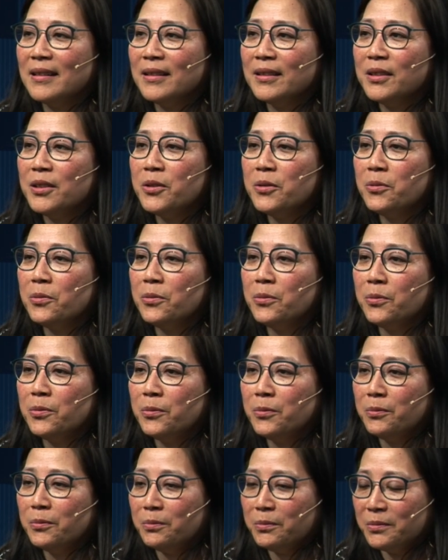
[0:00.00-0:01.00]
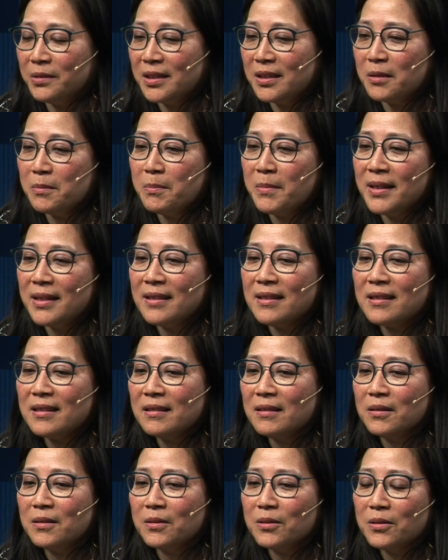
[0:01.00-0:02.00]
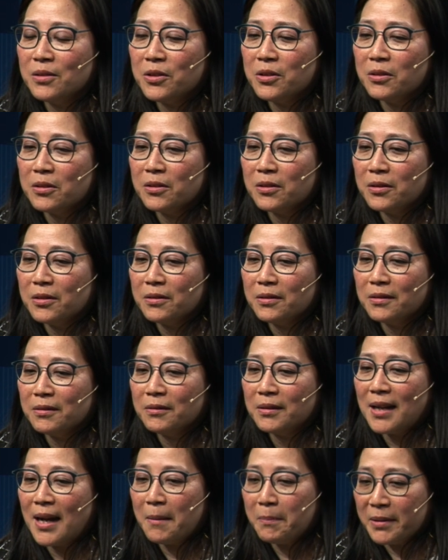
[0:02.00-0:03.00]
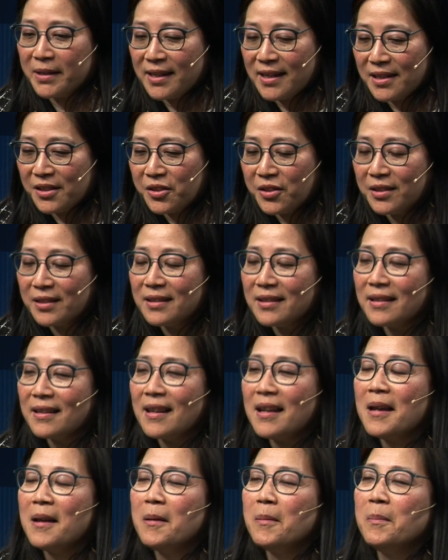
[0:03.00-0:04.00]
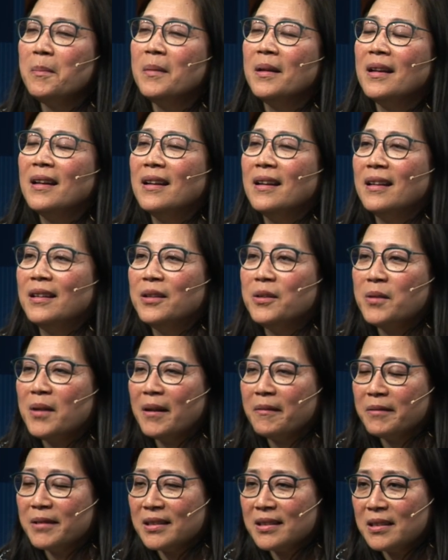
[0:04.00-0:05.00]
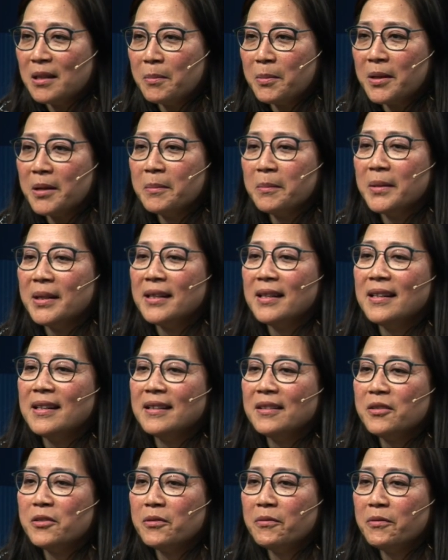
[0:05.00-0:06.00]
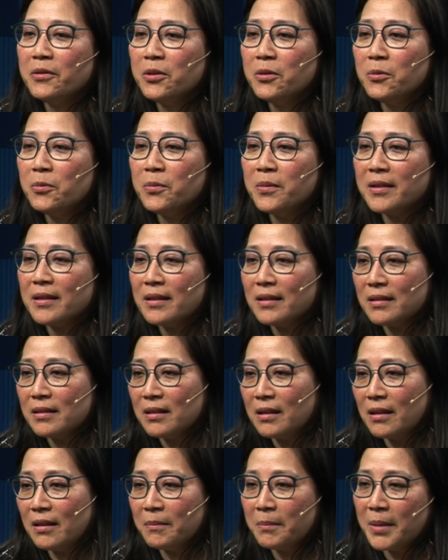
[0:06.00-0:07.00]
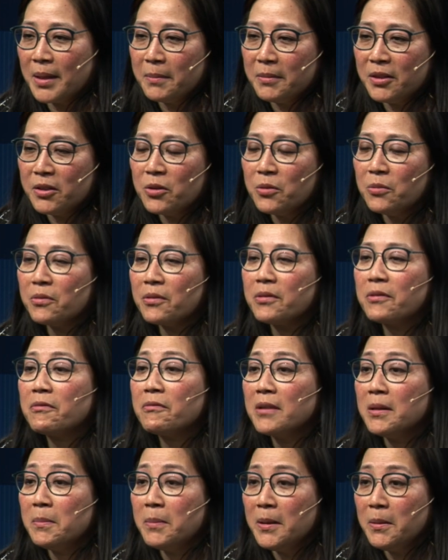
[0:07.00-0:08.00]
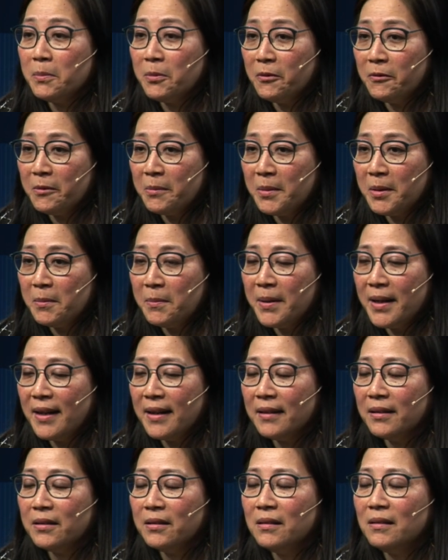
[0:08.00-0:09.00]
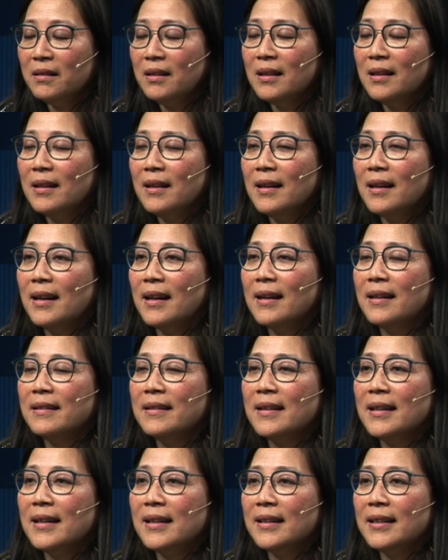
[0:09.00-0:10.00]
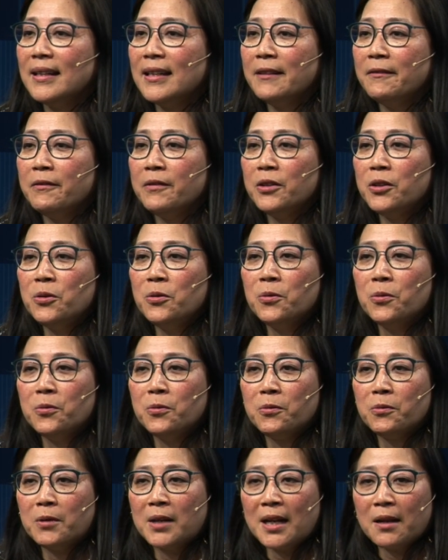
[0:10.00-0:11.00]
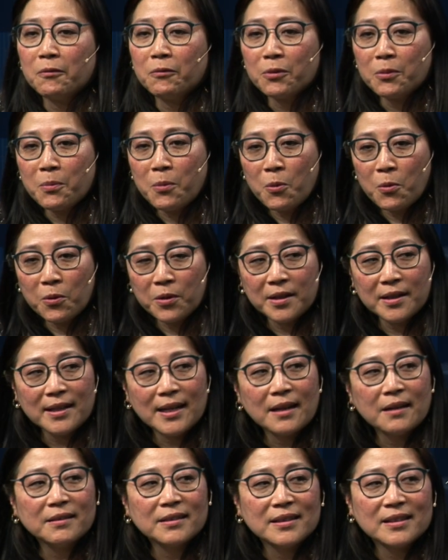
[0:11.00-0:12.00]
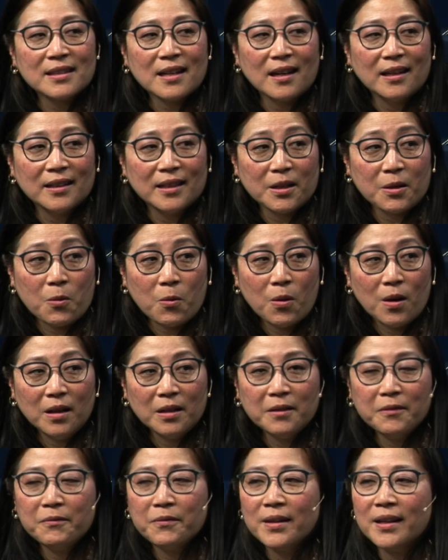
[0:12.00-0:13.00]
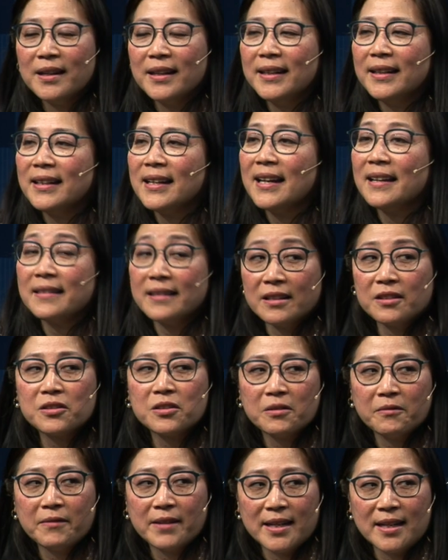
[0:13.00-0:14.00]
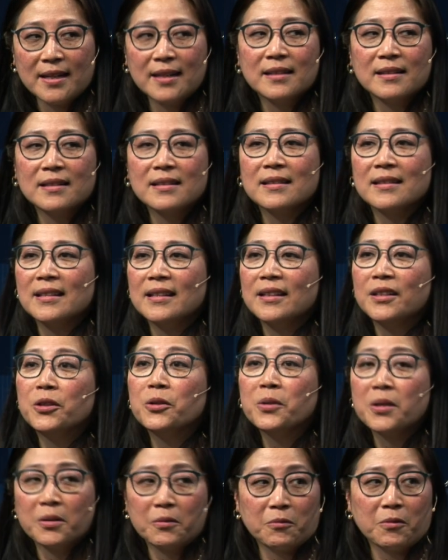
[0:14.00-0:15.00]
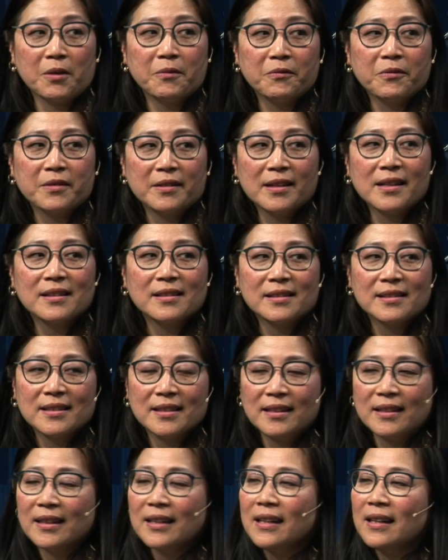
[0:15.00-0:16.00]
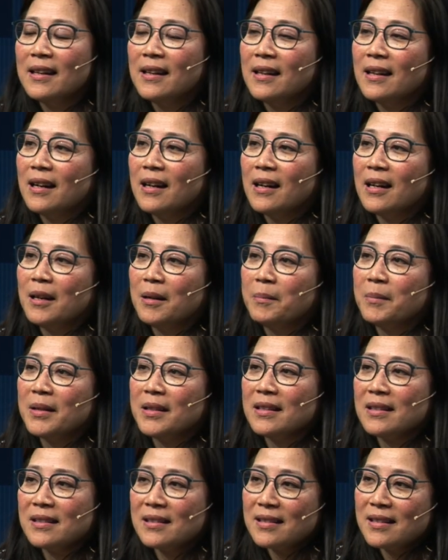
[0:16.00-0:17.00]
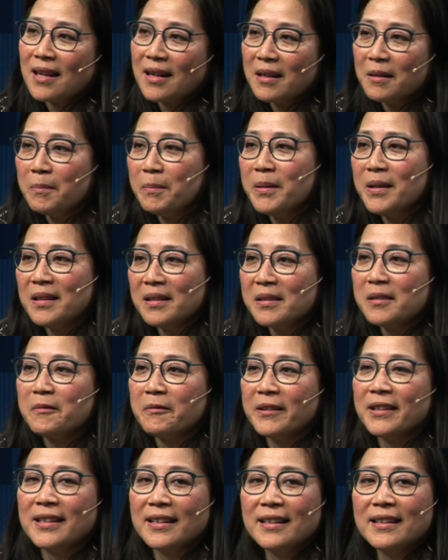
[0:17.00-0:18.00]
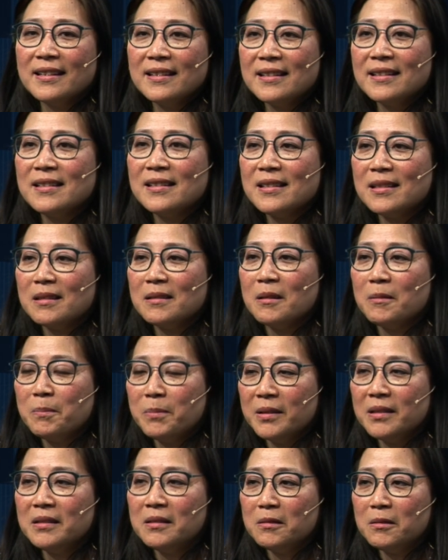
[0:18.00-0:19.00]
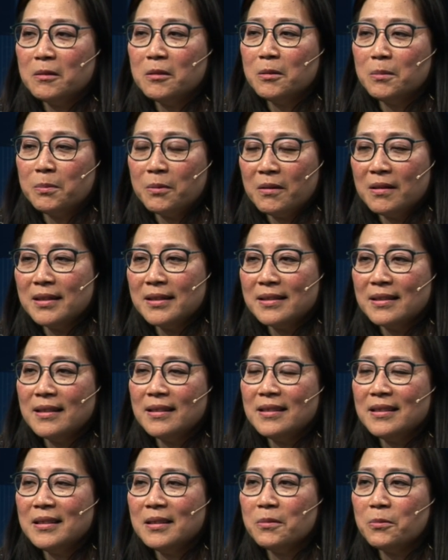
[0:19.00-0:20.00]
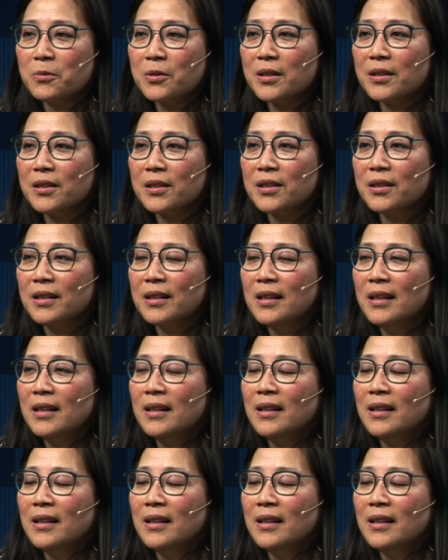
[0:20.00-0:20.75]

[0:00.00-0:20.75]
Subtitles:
you submit to your application to them. You have a subcommittee interview with maybe two or three people from the panel. And then if you get reported out as highly qualified and there's a vacancy, you can run for that seat. The second piece of it is a political process where